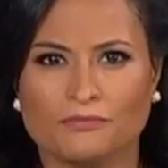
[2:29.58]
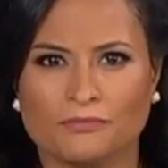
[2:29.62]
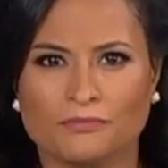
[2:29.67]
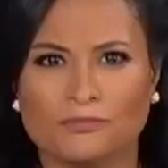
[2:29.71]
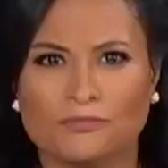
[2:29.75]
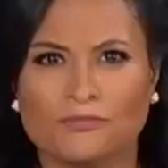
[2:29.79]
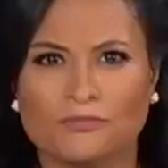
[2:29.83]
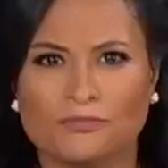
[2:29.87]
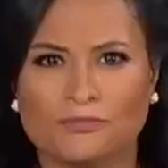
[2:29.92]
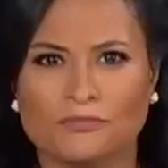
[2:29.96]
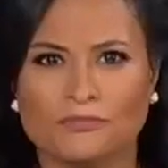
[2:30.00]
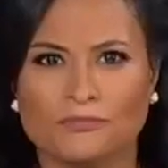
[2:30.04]

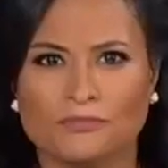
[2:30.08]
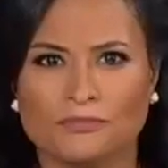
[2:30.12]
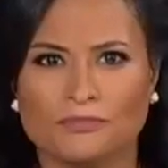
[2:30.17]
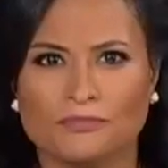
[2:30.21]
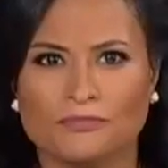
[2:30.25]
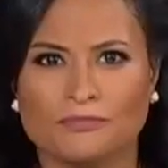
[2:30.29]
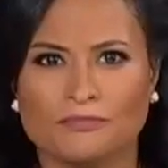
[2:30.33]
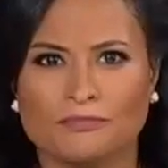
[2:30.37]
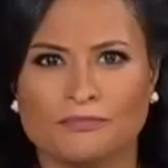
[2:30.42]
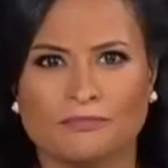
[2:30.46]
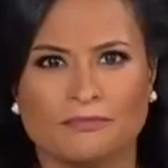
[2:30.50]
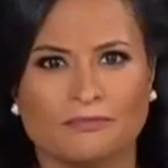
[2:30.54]

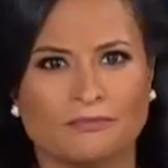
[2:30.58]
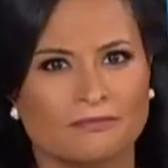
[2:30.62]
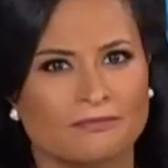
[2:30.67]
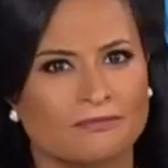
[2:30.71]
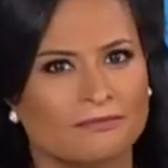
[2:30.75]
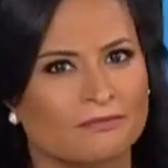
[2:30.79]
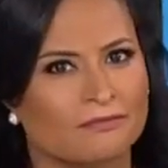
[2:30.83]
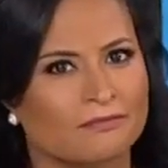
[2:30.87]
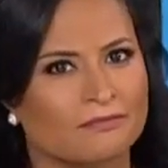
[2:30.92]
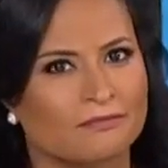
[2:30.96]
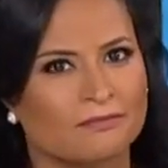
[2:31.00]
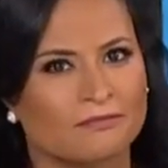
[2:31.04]

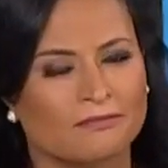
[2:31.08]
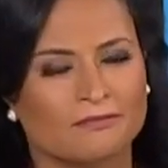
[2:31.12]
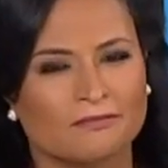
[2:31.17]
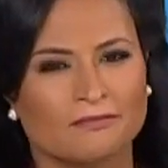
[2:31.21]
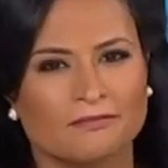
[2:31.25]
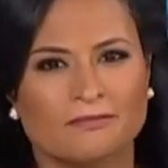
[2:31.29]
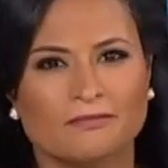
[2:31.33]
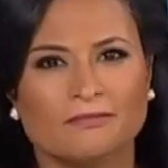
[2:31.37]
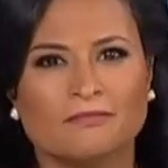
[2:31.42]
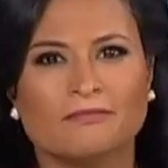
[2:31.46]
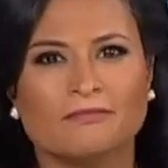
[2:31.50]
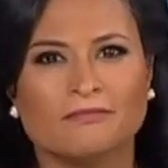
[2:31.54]

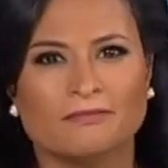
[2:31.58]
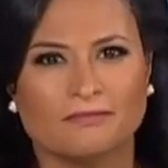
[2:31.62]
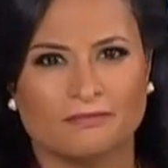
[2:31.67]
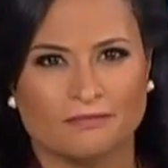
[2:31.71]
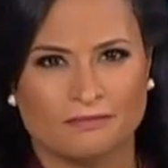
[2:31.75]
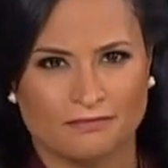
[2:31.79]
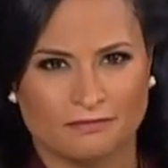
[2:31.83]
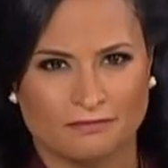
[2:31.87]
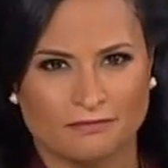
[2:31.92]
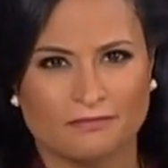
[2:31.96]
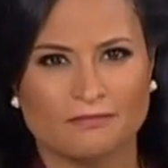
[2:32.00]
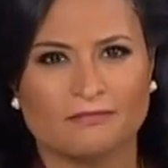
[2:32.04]

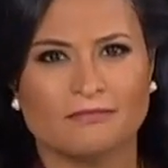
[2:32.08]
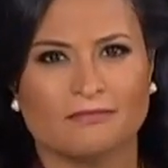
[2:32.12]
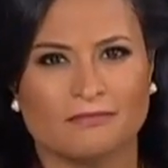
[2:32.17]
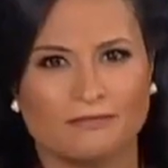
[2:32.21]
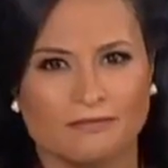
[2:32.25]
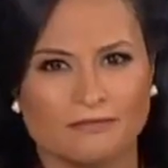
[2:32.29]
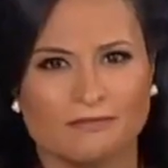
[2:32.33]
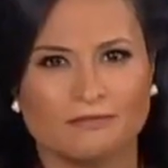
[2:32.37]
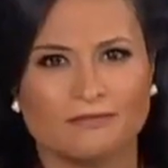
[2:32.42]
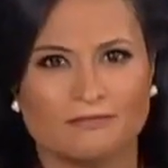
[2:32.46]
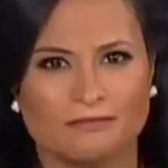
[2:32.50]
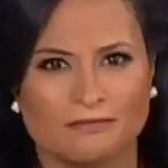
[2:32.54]

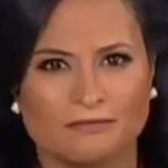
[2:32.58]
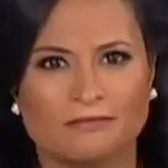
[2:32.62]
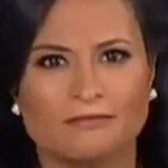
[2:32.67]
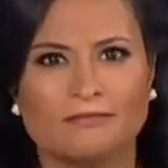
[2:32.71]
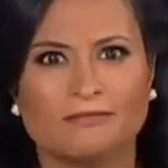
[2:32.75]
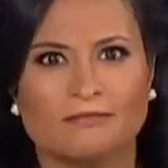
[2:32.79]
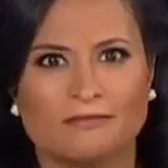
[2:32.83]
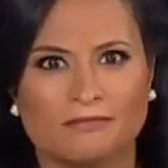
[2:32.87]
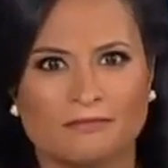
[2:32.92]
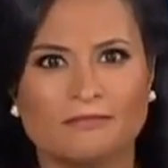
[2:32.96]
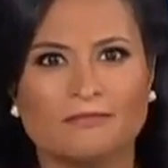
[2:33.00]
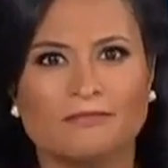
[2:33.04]

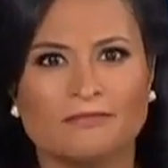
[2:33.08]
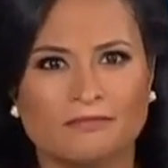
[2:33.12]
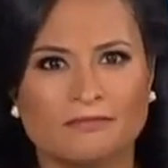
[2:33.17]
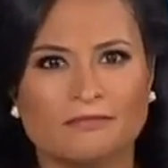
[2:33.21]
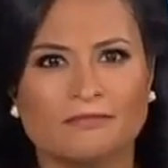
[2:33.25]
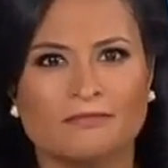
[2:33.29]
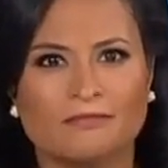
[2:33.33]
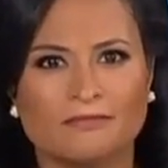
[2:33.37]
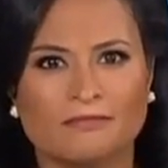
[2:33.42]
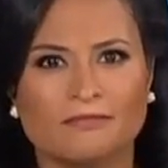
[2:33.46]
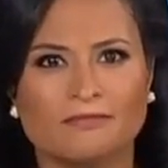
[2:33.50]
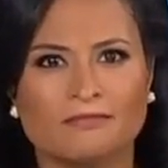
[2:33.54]

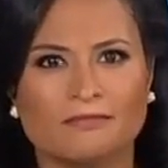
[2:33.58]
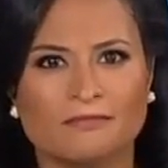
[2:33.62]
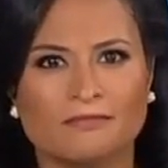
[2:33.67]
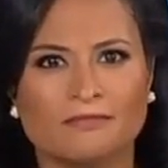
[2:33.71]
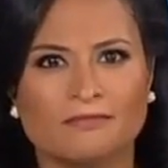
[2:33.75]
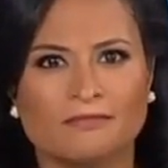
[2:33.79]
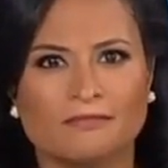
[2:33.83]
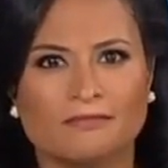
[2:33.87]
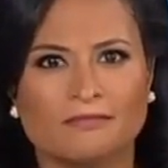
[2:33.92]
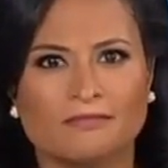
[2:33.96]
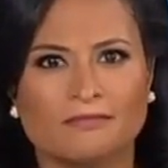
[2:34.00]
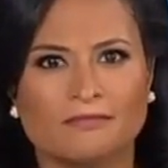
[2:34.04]

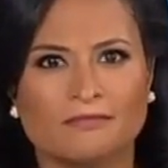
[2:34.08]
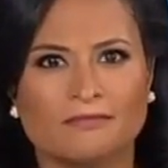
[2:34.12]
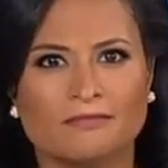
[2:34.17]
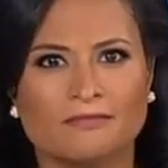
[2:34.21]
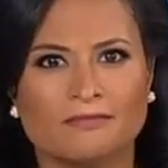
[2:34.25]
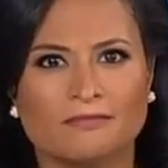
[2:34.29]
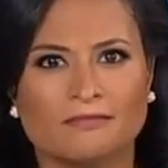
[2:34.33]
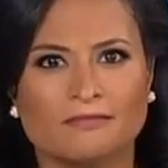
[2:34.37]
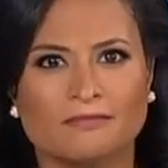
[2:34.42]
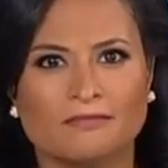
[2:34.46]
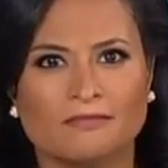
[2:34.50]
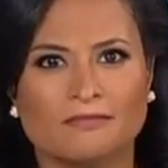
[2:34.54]

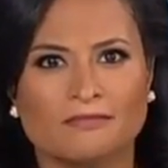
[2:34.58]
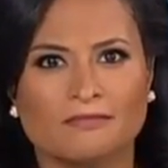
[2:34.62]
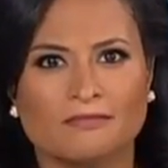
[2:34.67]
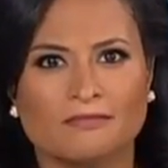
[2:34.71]
[no speech]